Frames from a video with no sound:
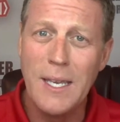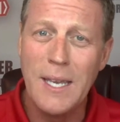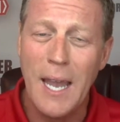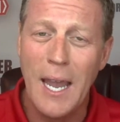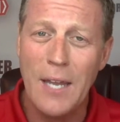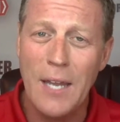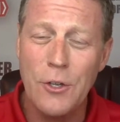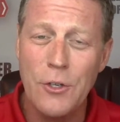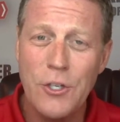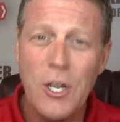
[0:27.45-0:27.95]

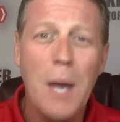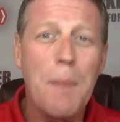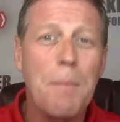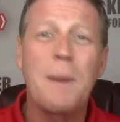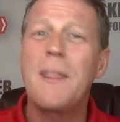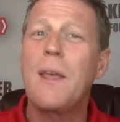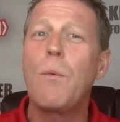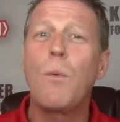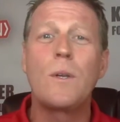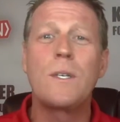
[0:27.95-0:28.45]
candles,
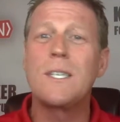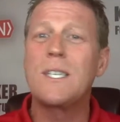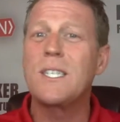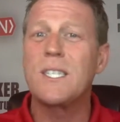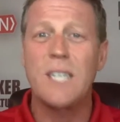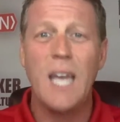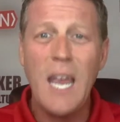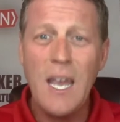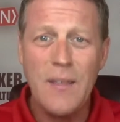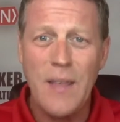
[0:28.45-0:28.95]
but they wouldn't
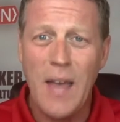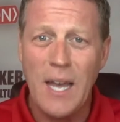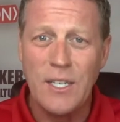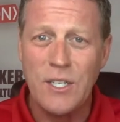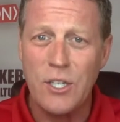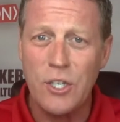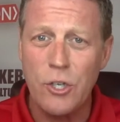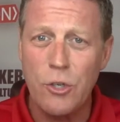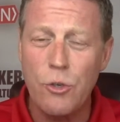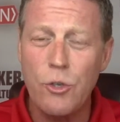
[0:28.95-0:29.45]
say
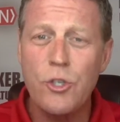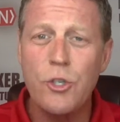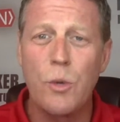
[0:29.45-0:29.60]
that to you.